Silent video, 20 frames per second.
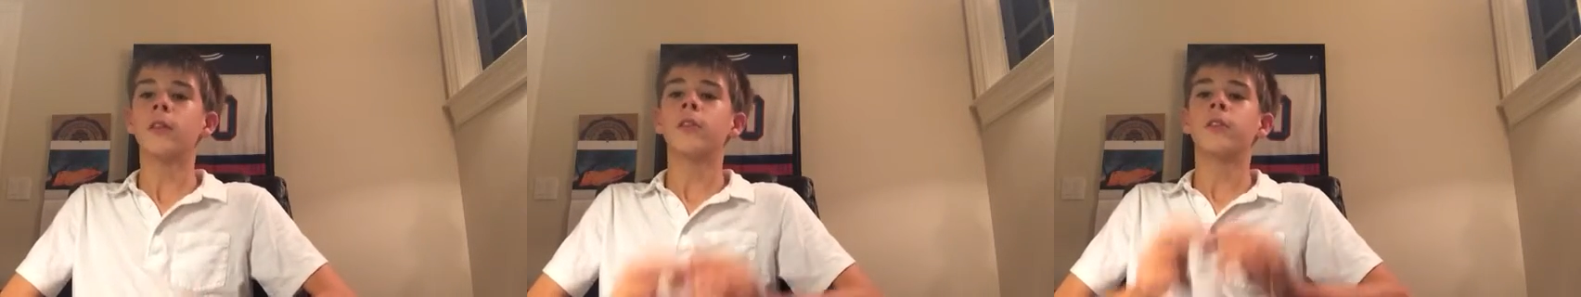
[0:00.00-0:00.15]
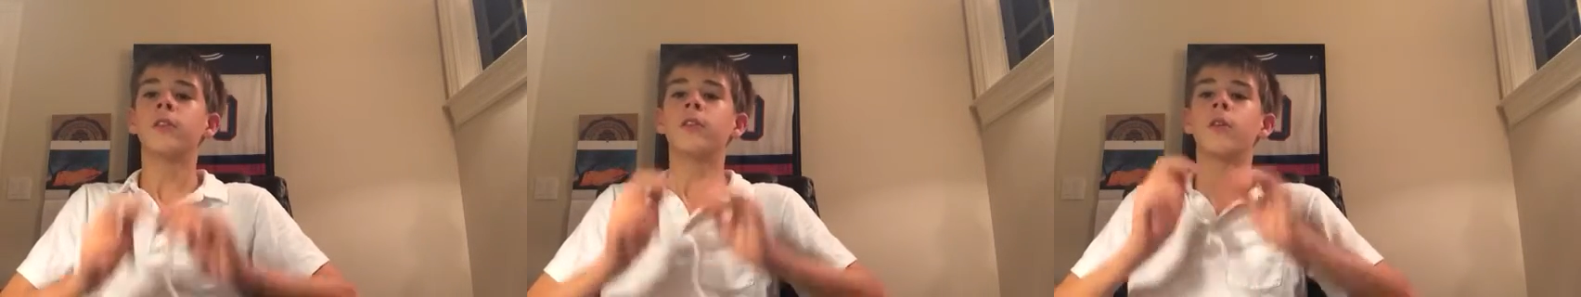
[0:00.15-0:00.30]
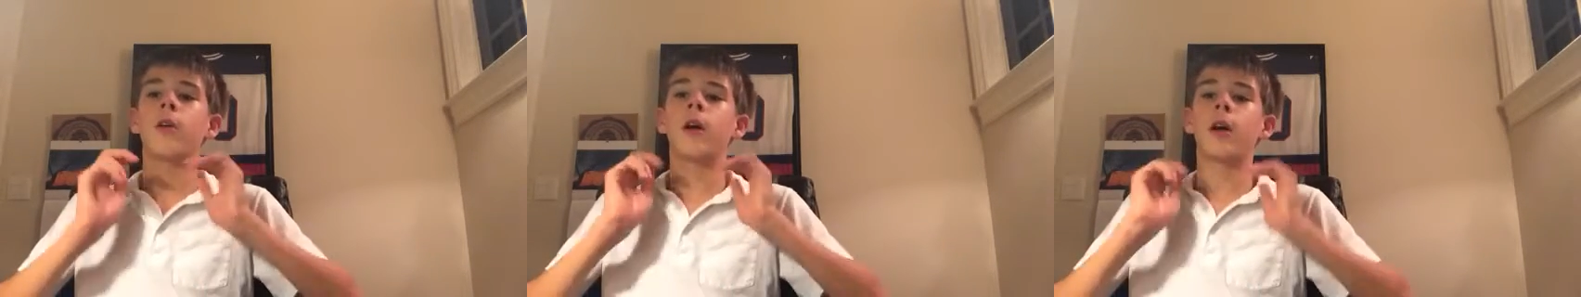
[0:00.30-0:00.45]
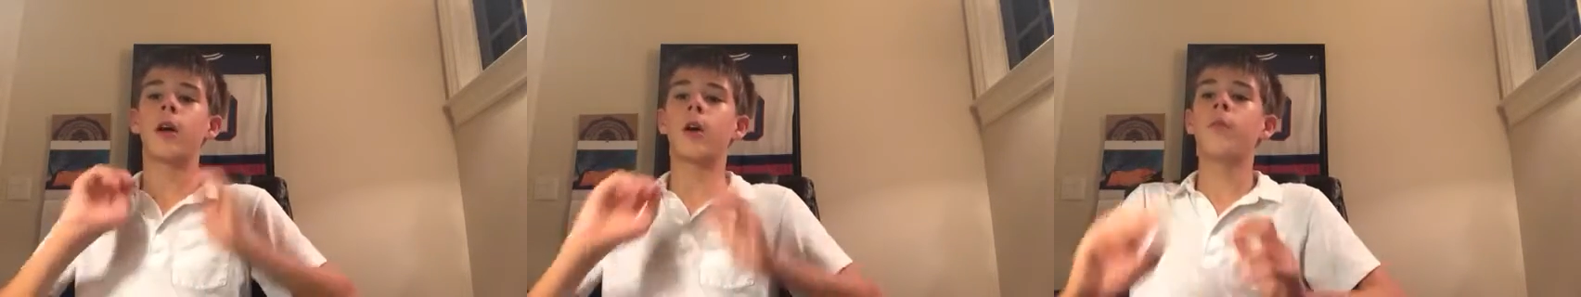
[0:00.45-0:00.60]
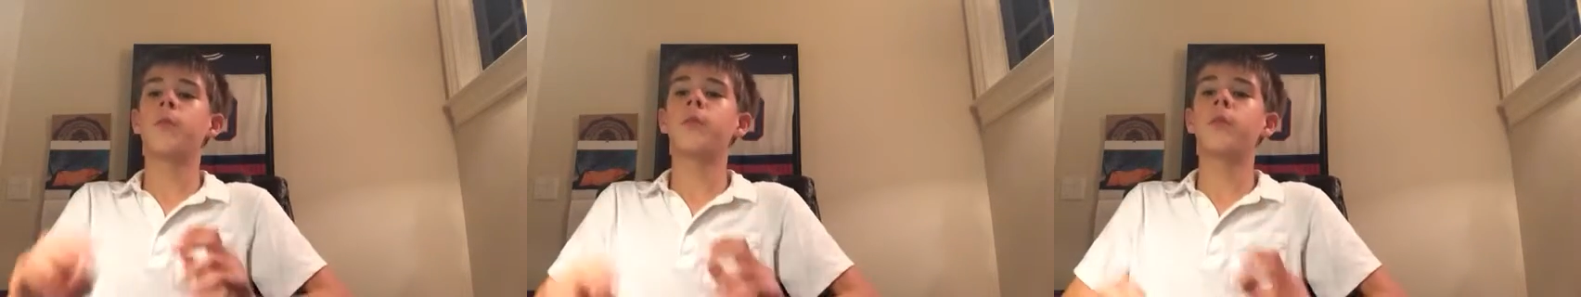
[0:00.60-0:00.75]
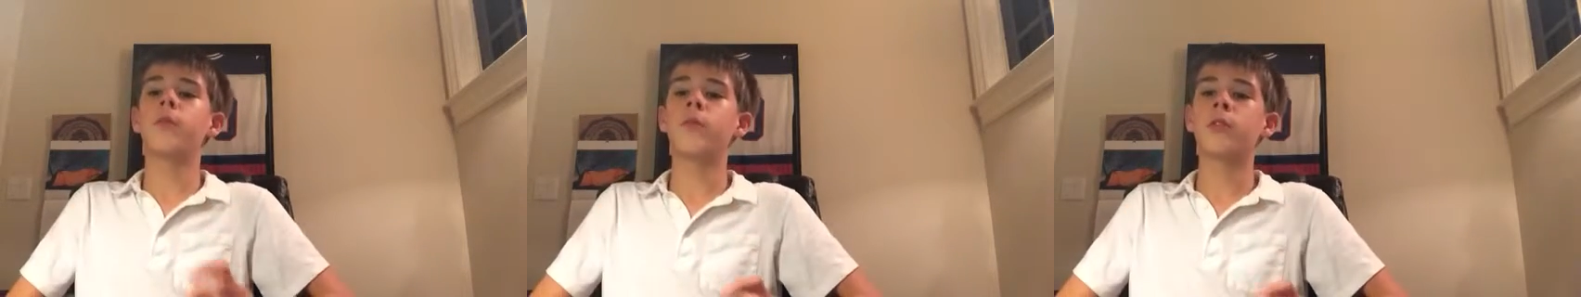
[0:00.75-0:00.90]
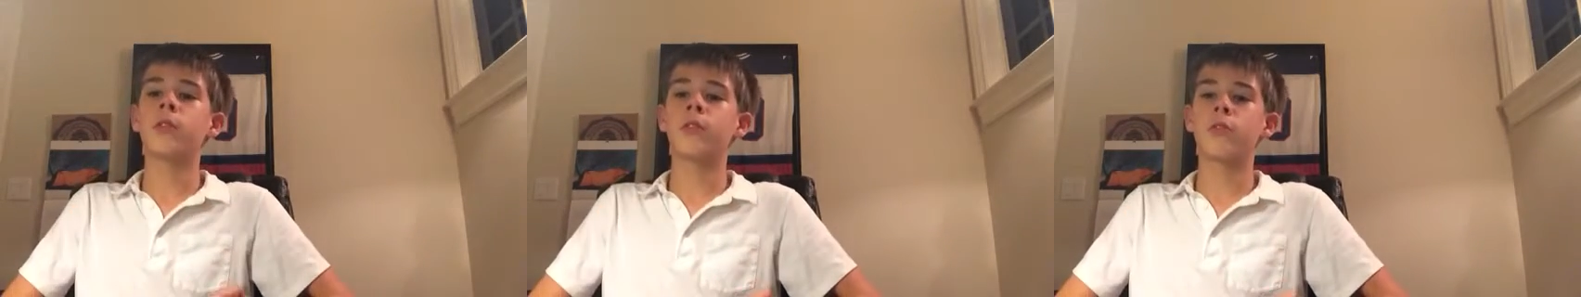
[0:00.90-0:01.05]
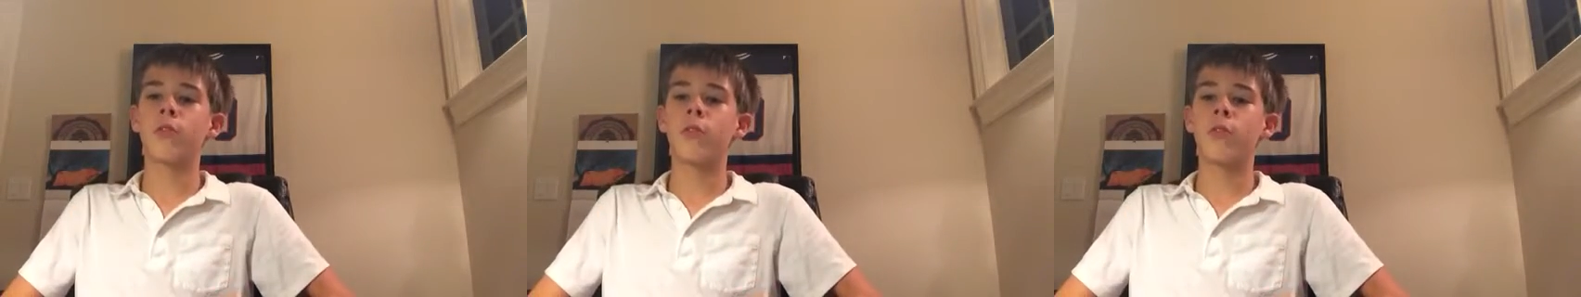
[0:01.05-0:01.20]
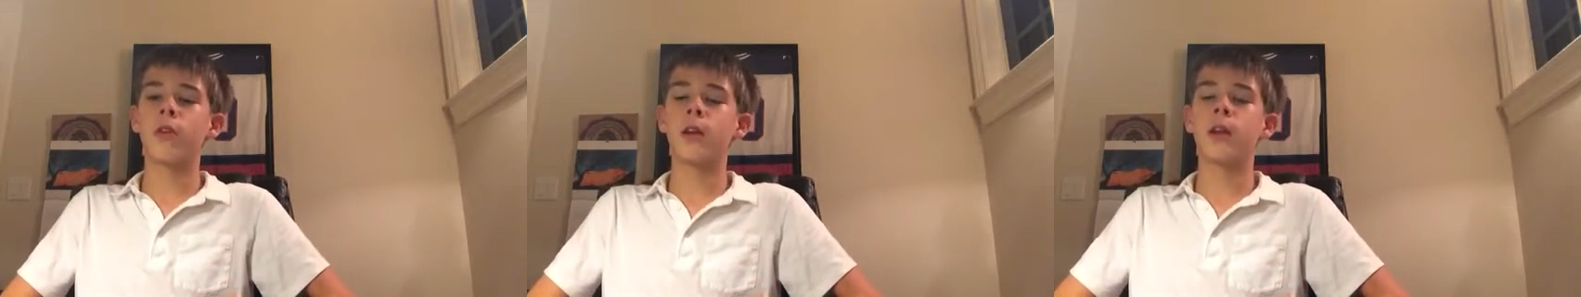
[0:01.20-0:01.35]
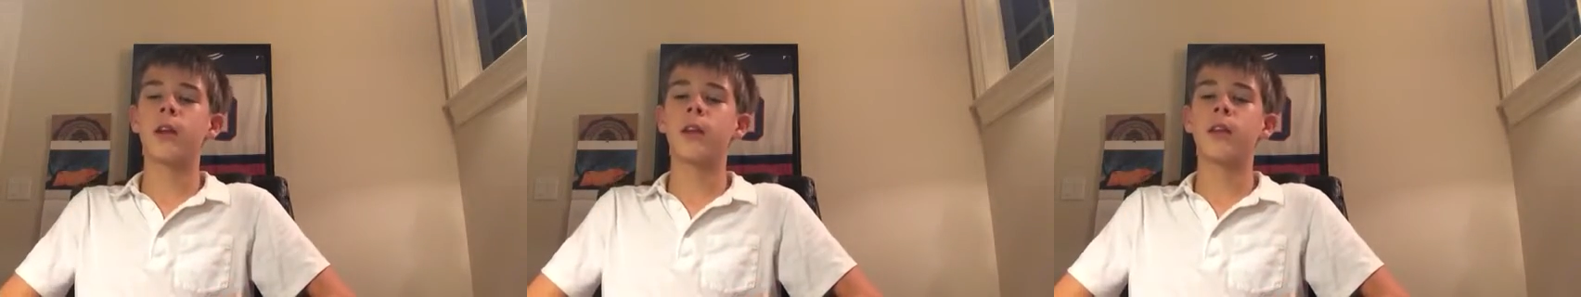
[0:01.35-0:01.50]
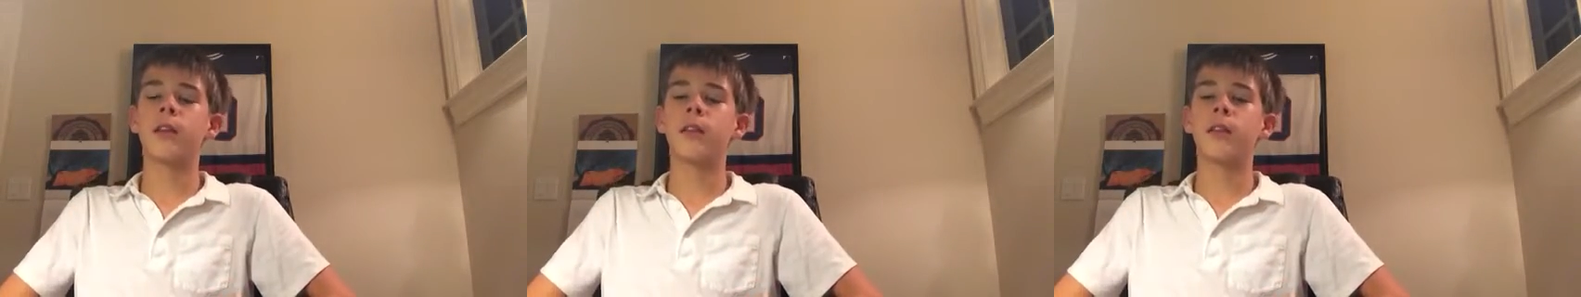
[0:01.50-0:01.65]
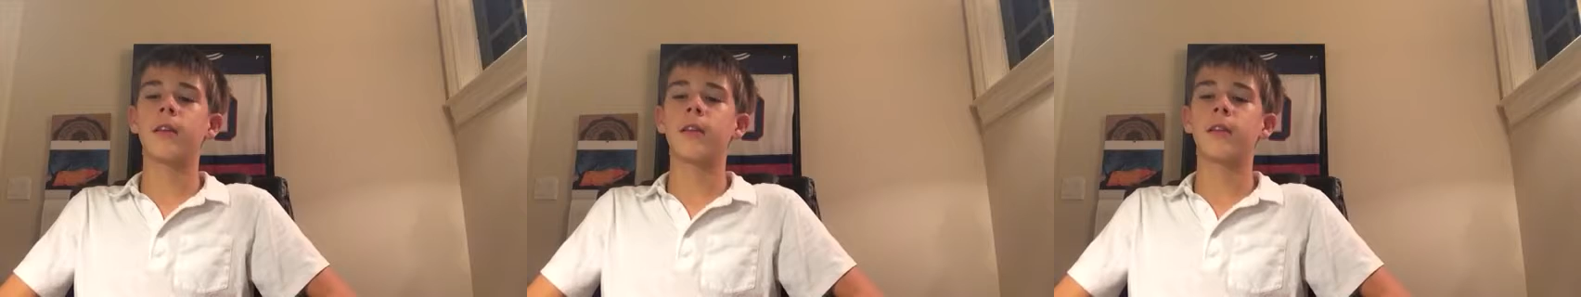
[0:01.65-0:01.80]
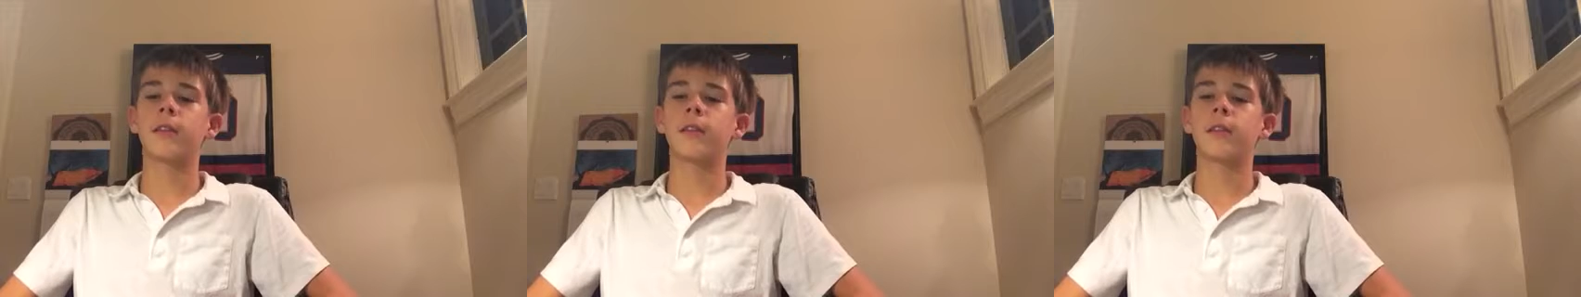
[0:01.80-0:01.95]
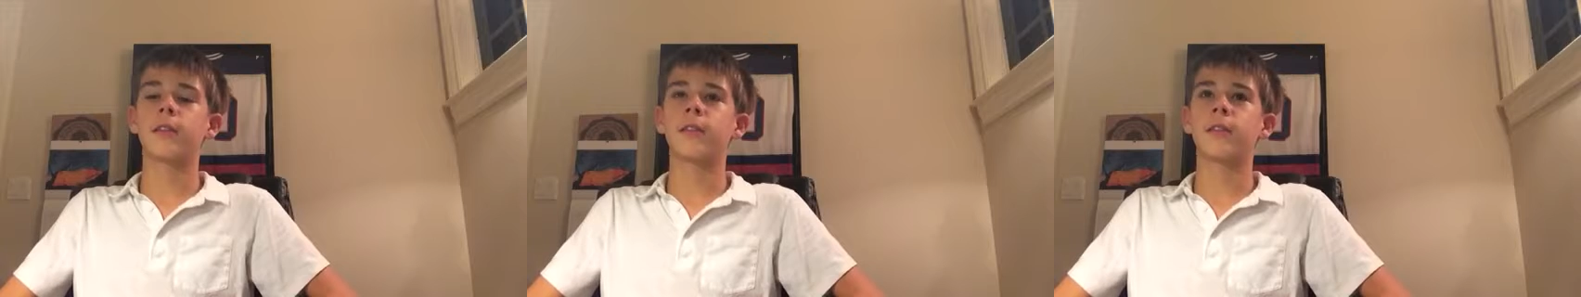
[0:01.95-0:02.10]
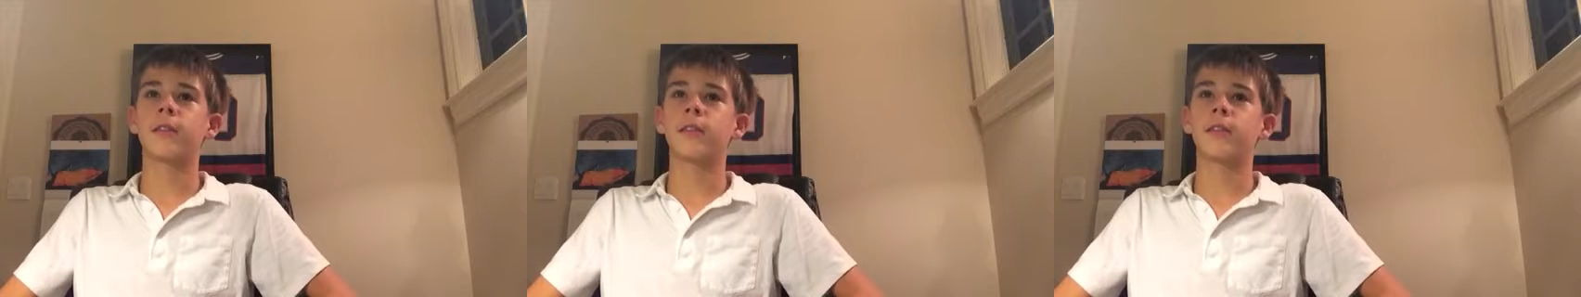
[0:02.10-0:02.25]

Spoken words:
So I hope you enjoyed this